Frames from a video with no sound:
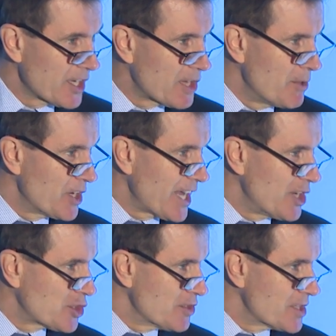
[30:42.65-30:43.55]

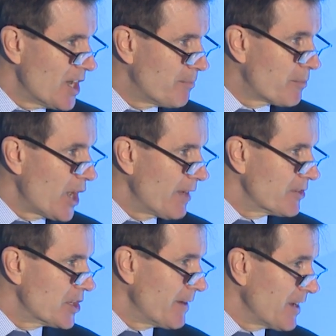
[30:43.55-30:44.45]
communications are private and
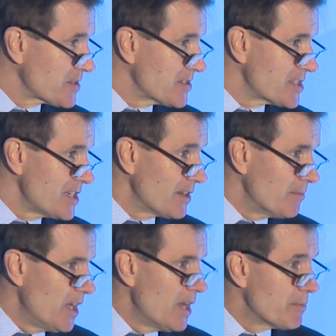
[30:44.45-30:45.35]
no one else can see them,
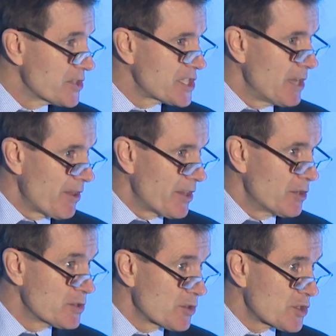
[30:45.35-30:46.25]
but so are
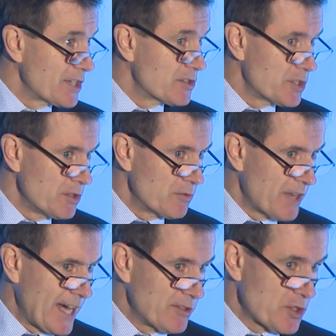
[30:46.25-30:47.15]
those who are trying to do you
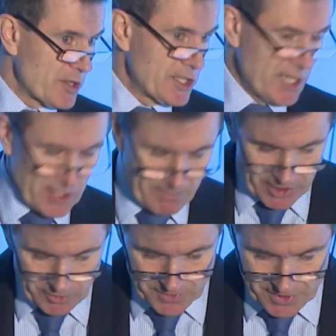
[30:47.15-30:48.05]
down and trying to undermine
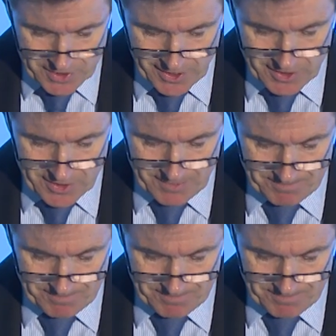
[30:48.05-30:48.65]
your society.